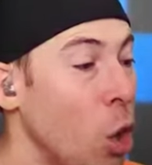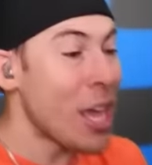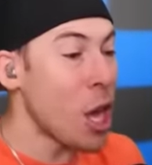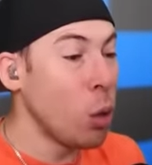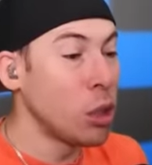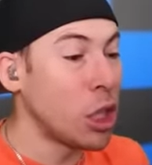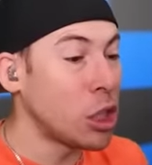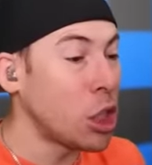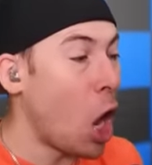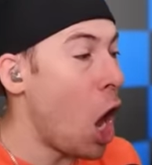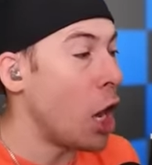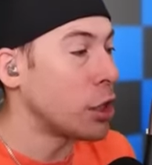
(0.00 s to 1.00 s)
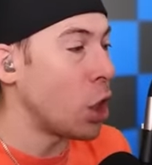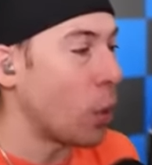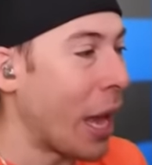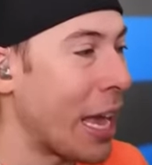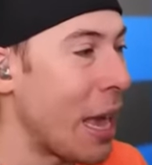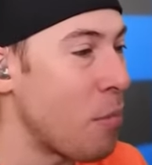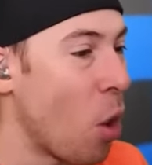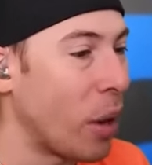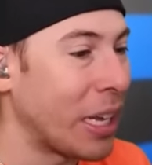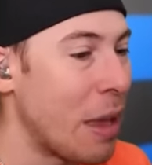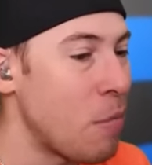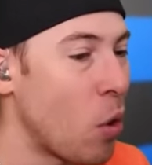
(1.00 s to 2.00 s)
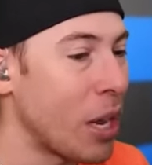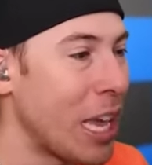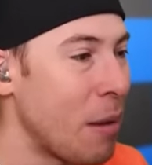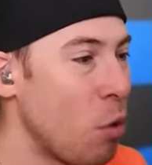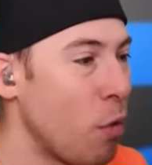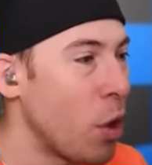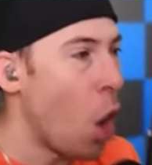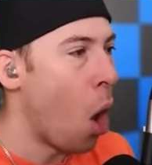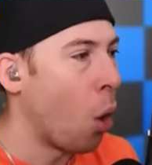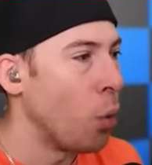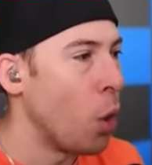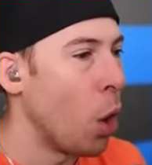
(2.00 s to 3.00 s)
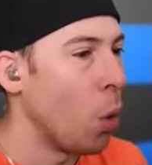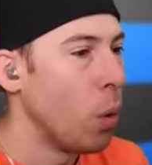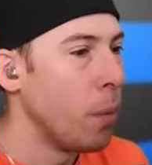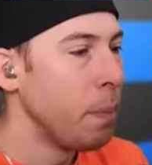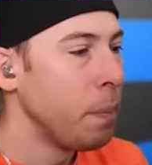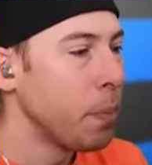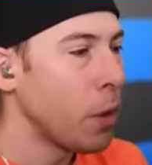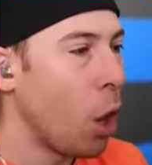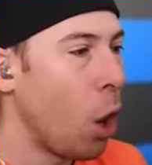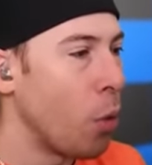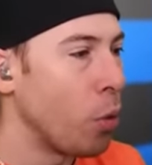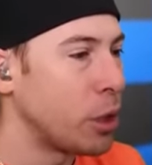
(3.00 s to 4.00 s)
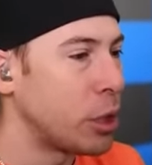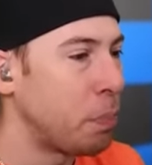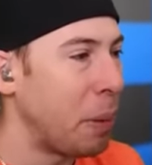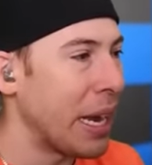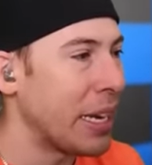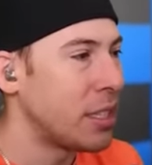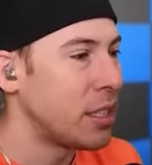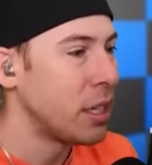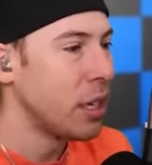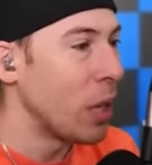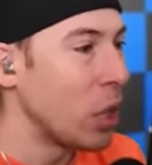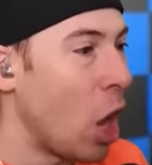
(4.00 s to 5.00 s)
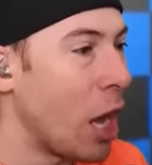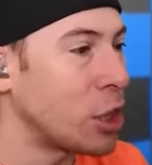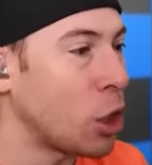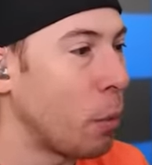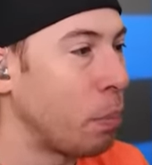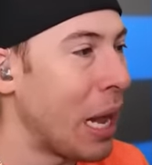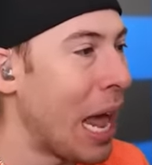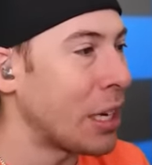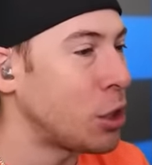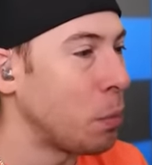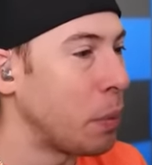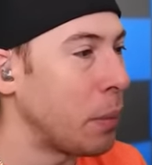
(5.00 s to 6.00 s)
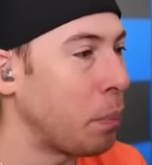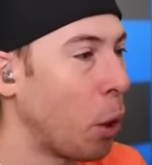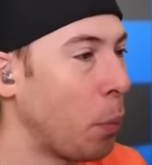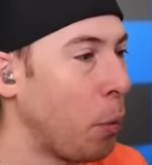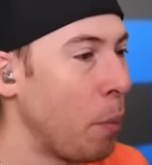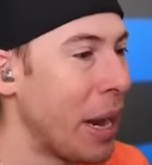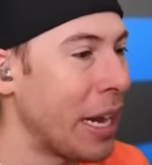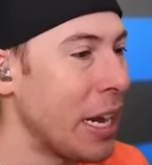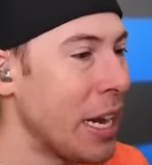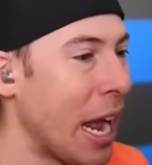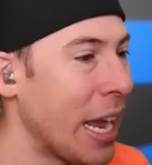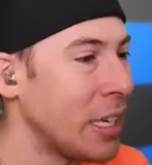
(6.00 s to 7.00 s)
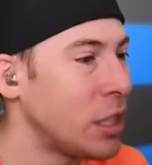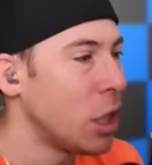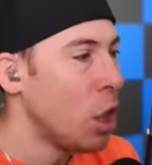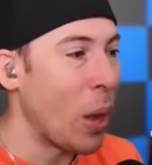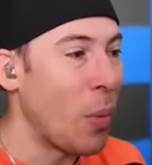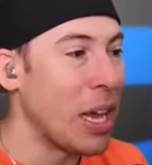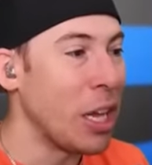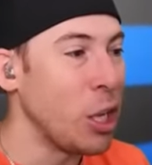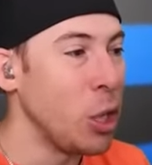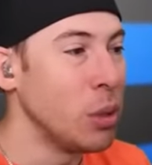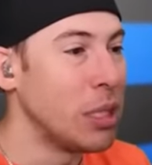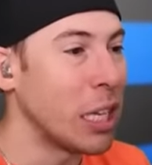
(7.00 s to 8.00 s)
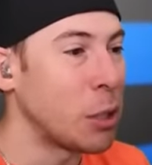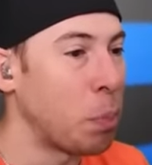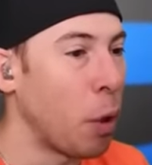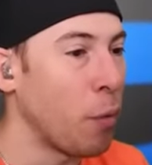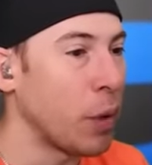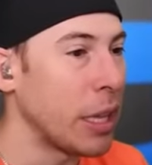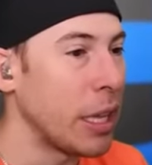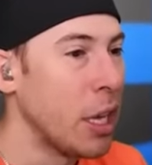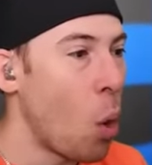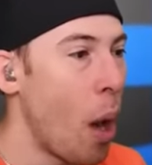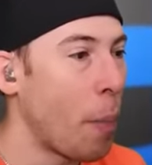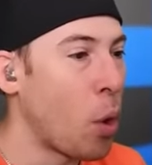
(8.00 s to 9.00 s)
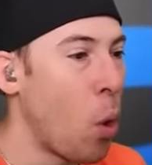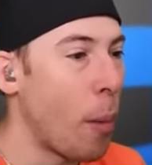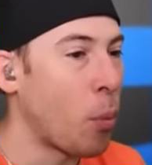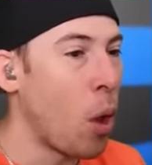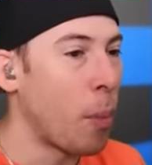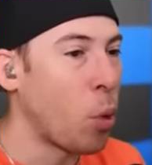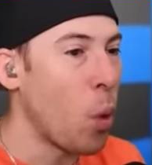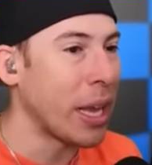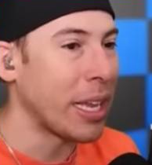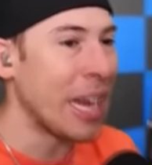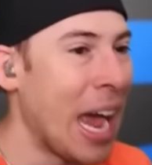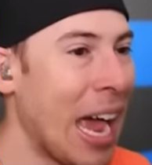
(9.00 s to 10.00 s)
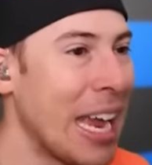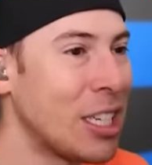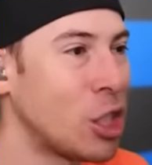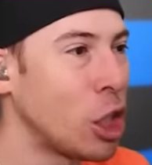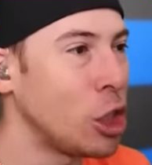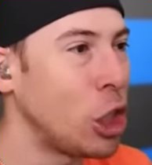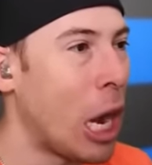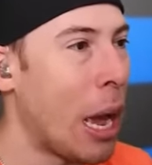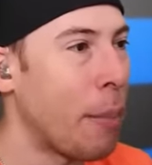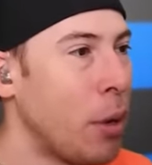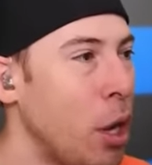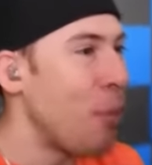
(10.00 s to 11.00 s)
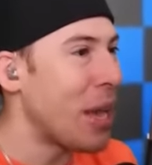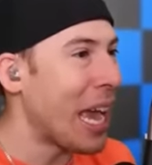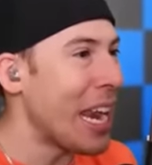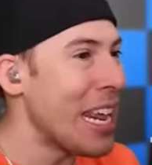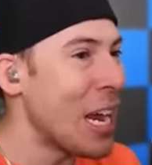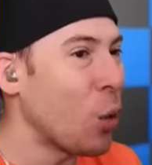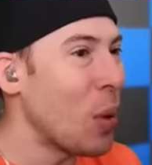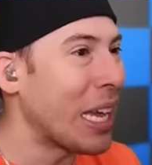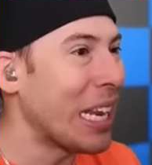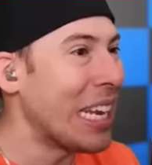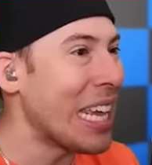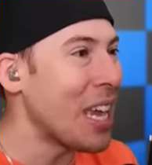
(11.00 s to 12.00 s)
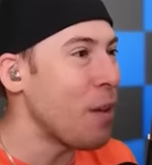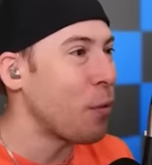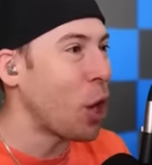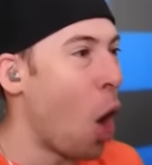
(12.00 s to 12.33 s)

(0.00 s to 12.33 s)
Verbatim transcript: We used the saws. Okay, keep going, keep going, keep moving. Oh, no. Oh, there's spikes. We lost our blaster, but purple made it nice. Wait, we can use this perfectly. Go up, go up, go up quick. Nice. Good job. If we get here, we can leave.